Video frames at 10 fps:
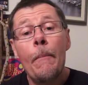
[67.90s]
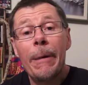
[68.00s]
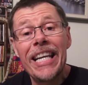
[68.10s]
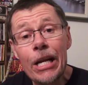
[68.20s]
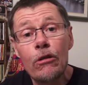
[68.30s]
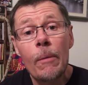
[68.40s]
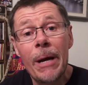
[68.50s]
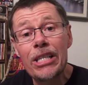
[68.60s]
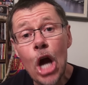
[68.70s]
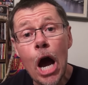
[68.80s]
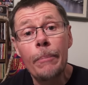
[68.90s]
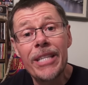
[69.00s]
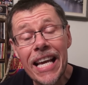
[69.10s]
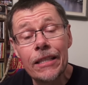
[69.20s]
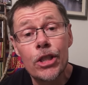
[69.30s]
But here are my top
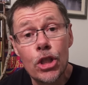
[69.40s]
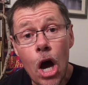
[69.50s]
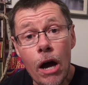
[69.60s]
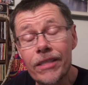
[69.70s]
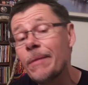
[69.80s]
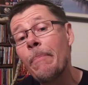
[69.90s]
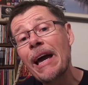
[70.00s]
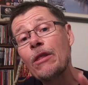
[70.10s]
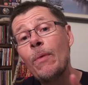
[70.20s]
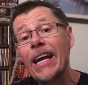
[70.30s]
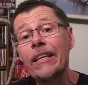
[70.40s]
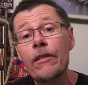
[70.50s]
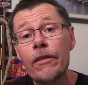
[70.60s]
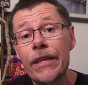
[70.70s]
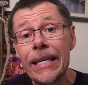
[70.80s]
10 songs. And by the way,
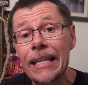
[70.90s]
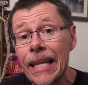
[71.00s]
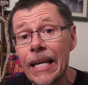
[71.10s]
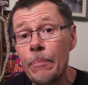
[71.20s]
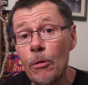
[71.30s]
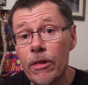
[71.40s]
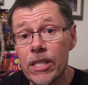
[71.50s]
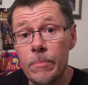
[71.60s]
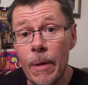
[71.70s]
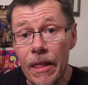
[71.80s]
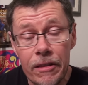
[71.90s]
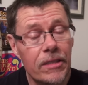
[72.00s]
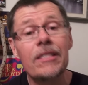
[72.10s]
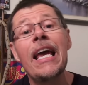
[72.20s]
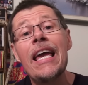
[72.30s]
another thing I like about The
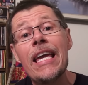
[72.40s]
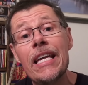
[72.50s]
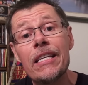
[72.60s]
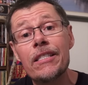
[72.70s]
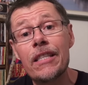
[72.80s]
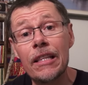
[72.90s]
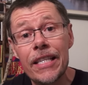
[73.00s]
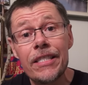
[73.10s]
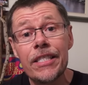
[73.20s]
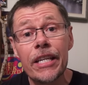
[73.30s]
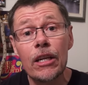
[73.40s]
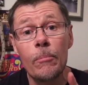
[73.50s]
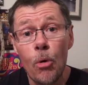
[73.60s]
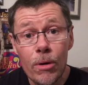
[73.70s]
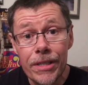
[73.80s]
Smiths is the lead singer
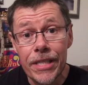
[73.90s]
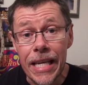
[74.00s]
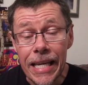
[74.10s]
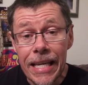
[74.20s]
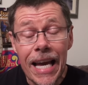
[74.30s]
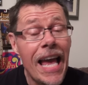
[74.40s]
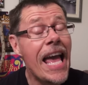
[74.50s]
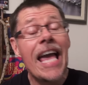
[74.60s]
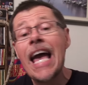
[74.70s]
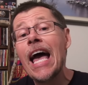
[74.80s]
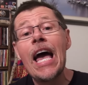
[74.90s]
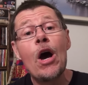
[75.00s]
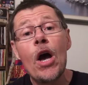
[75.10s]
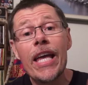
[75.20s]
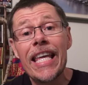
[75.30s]
Morrissey
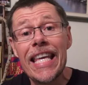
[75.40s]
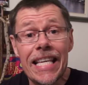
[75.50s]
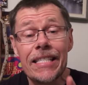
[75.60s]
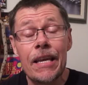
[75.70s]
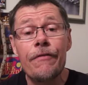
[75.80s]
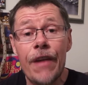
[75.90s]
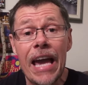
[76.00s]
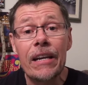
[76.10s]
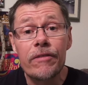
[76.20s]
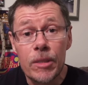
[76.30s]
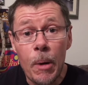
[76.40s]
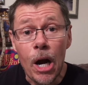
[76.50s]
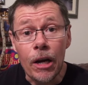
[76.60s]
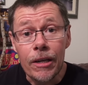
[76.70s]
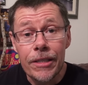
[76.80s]
is a fan of
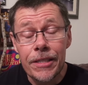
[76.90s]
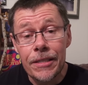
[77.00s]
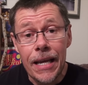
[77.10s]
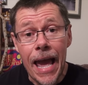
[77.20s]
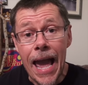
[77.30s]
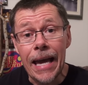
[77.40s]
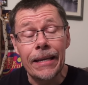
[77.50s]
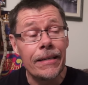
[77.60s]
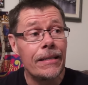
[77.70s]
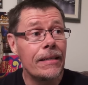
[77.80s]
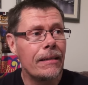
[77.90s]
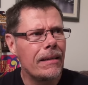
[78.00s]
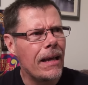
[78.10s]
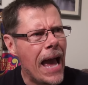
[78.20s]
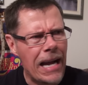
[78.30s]
Sparks. And
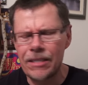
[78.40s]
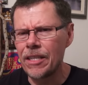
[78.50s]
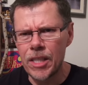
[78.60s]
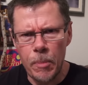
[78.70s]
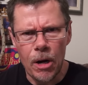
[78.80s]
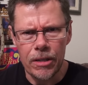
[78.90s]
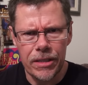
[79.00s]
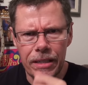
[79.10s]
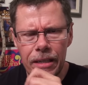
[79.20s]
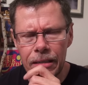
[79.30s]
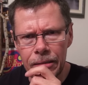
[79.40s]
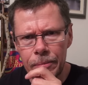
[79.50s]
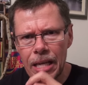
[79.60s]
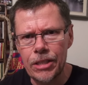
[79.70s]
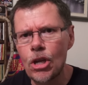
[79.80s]
actually Sparks did a
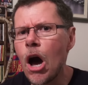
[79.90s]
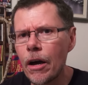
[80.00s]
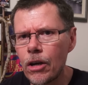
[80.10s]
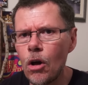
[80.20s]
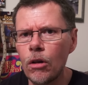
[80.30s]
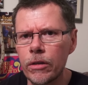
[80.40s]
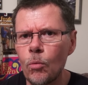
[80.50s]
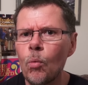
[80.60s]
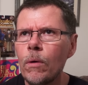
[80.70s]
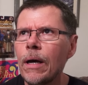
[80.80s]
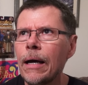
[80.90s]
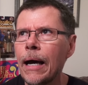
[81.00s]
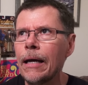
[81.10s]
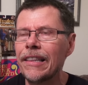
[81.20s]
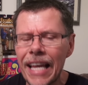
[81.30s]
song called
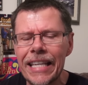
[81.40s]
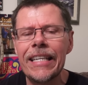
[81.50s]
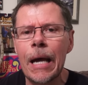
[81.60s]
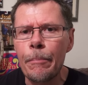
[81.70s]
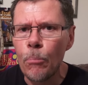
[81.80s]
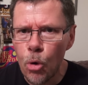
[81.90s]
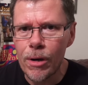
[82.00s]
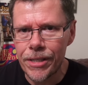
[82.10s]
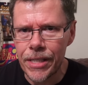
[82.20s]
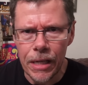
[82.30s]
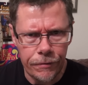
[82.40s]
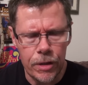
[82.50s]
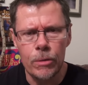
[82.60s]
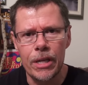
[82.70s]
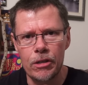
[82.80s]
Lighten Up Morrissey a
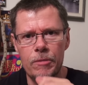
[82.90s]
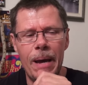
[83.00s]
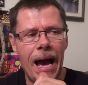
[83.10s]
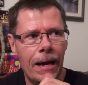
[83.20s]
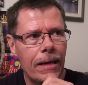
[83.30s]
few years back.